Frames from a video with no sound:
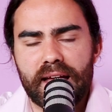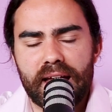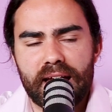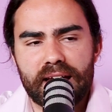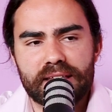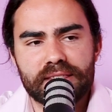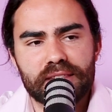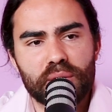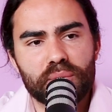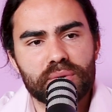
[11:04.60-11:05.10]

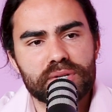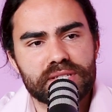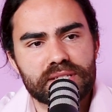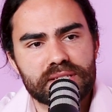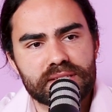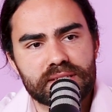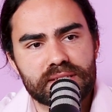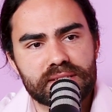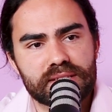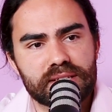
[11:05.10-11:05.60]
And they were
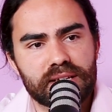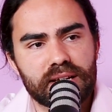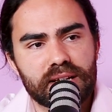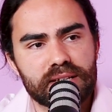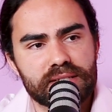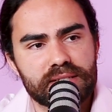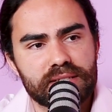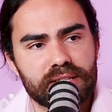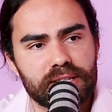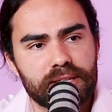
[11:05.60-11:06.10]
just
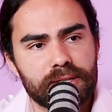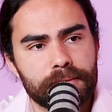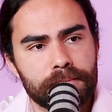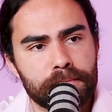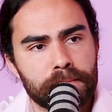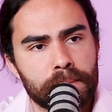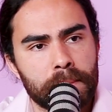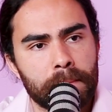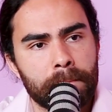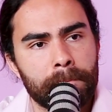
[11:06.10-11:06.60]

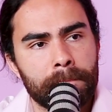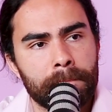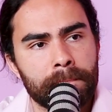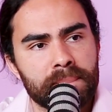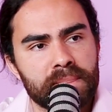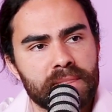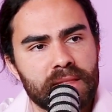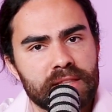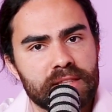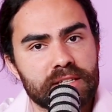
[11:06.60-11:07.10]
discussing
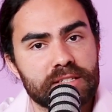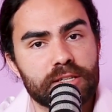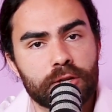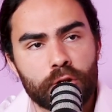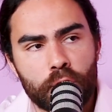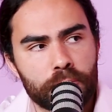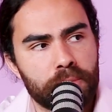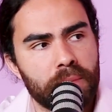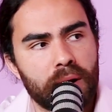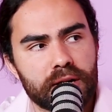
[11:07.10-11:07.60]
the
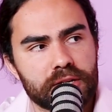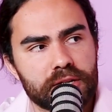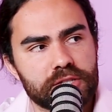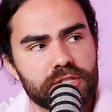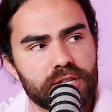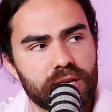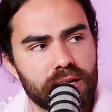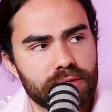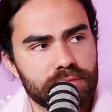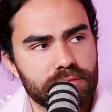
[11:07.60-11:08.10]
slow
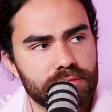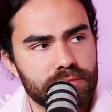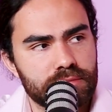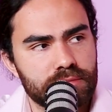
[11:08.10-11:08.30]
puncture